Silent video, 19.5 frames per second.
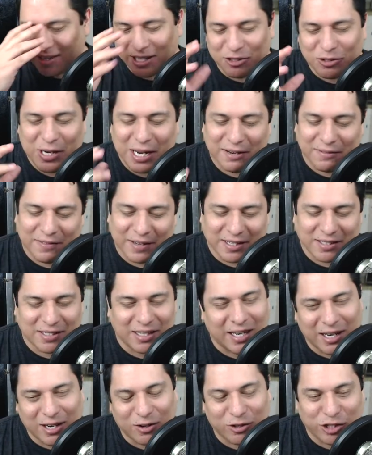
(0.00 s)
try to fix
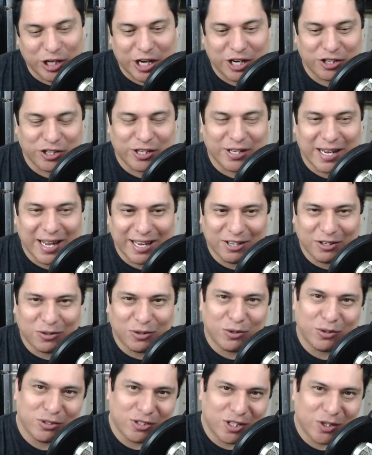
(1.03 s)
it or change it, and you
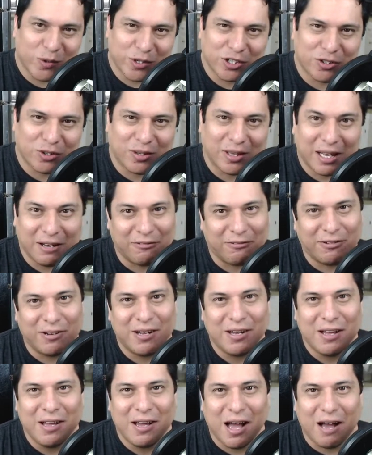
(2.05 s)
lose the original love
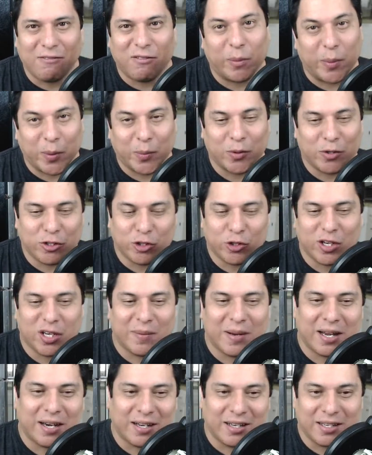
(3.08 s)
of what people enjoyed
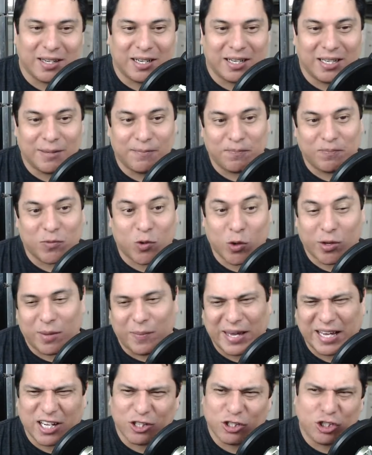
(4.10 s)
about it, or they
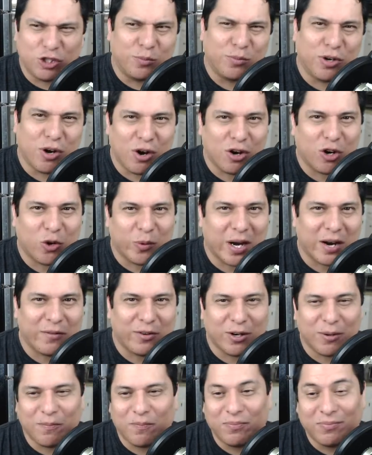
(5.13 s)
make it super dark or
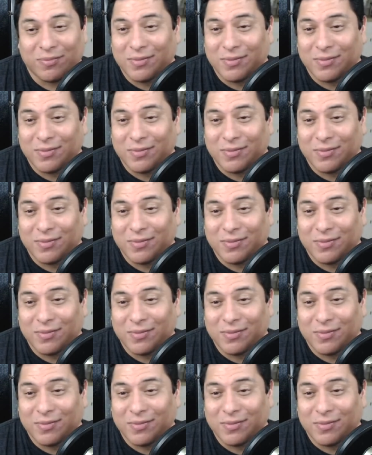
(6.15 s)
whatever.